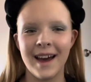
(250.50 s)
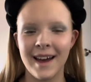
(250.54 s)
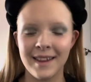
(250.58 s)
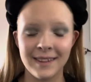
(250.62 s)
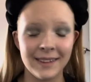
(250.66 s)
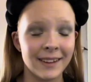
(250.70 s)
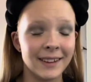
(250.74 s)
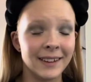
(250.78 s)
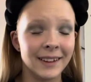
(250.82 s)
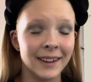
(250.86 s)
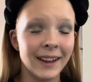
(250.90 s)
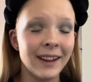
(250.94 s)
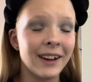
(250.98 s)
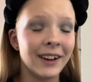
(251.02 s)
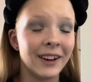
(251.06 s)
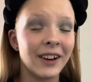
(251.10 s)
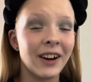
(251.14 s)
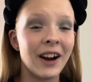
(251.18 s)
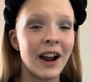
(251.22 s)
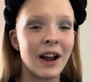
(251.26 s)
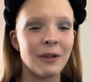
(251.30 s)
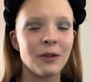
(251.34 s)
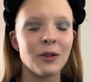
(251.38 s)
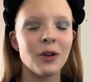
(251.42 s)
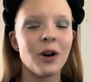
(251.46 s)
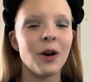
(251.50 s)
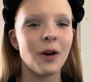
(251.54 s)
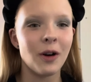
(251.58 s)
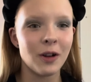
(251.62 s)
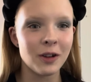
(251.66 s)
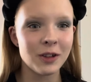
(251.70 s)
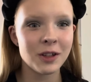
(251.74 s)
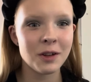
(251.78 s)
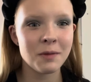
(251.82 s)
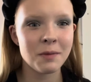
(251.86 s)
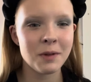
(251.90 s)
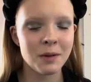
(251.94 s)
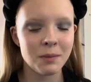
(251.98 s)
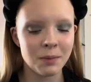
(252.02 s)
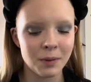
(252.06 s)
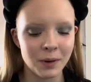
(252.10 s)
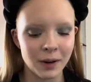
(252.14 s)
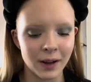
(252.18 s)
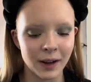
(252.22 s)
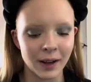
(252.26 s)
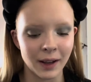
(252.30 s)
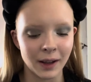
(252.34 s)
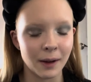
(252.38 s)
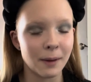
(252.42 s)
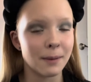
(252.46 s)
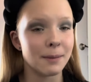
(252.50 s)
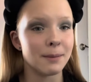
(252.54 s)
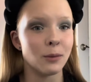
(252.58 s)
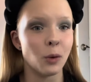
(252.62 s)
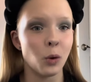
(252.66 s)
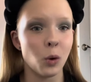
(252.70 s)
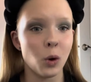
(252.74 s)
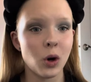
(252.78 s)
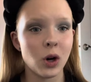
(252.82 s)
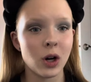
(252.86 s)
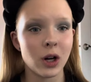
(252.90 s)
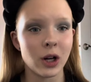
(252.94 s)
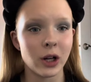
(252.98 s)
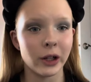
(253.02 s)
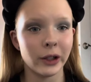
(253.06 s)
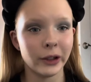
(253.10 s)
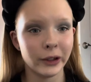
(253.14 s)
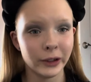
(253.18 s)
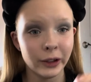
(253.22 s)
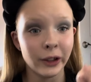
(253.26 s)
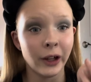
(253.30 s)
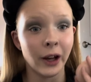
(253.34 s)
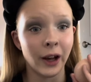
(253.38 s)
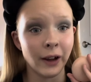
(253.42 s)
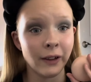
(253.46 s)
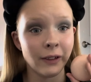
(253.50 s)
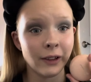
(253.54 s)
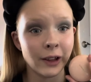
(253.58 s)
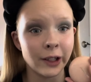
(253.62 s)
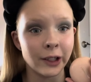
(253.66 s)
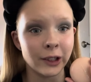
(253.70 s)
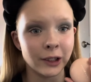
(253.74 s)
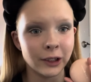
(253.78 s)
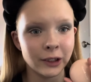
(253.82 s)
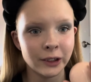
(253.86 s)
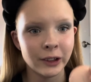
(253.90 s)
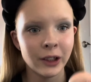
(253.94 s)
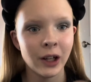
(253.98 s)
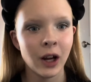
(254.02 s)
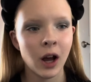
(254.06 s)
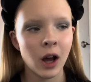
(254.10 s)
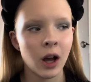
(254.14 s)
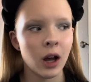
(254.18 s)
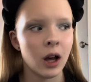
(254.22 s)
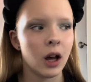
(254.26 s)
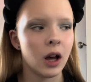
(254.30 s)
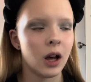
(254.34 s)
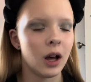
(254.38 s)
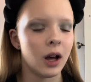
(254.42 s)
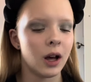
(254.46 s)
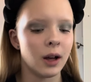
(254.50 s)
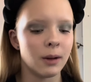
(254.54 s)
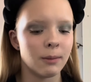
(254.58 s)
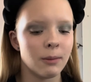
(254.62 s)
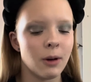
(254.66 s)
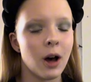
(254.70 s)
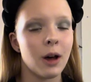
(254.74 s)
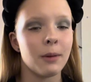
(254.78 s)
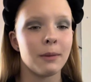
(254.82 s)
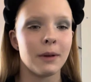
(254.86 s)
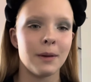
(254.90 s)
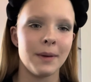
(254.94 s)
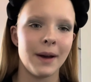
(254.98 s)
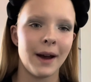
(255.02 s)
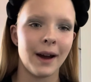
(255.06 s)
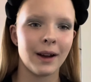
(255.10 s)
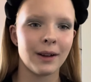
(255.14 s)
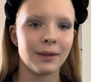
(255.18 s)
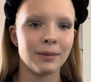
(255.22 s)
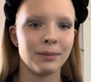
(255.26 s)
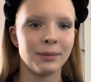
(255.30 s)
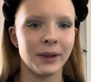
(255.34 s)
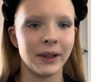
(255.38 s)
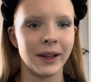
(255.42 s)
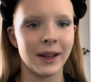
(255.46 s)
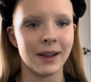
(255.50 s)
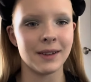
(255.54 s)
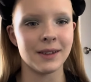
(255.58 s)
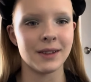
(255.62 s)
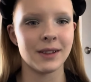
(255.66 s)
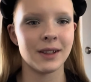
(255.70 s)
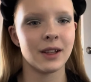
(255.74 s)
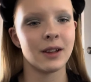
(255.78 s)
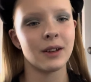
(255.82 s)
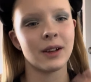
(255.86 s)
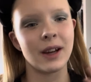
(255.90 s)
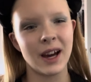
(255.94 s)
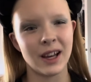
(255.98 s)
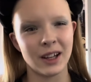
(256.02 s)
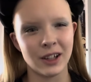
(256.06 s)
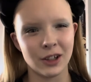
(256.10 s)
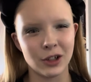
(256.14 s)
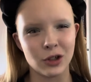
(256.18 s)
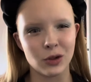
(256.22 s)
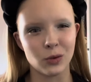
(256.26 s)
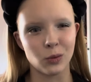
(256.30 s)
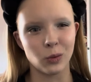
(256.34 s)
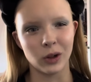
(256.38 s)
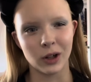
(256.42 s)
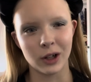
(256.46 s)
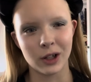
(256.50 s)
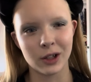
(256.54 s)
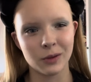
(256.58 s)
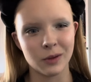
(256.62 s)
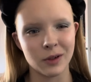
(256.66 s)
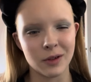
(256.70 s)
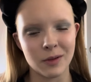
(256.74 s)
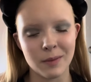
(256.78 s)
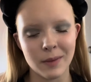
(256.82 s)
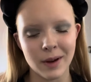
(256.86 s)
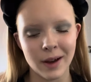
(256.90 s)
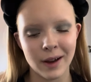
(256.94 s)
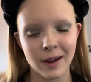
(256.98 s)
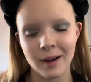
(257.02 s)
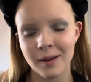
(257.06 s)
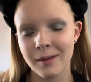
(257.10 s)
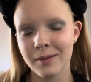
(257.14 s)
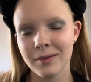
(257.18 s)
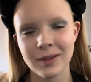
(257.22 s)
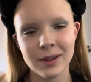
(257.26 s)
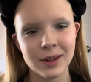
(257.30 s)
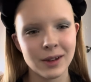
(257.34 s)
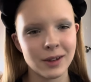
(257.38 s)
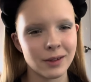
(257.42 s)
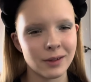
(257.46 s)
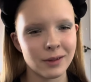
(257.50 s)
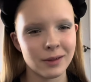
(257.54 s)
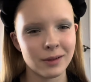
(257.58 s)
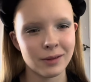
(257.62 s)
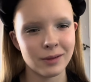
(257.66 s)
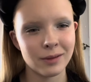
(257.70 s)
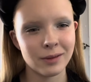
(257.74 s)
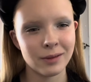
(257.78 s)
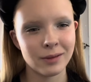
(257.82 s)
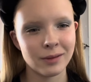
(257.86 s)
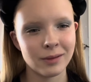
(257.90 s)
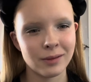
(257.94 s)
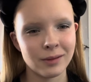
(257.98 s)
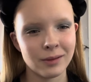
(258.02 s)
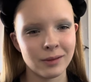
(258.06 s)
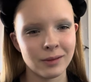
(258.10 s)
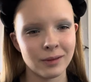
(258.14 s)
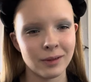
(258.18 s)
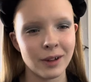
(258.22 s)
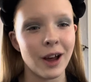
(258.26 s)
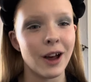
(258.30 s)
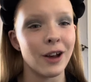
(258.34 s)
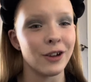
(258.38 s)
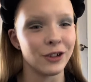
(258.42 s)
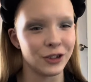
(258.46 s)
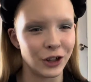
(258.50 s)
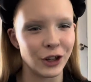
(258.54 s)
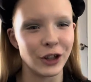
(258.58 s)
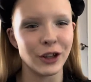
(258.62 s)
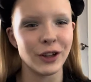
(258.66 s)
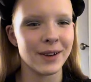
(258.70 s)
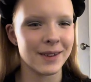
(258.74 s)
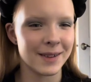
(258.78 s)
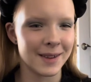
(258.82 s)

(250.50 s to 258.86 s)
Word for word: and then later, I will also be putting more highlighter um, on my back because it kind of just works with my outfit. I'll show you in a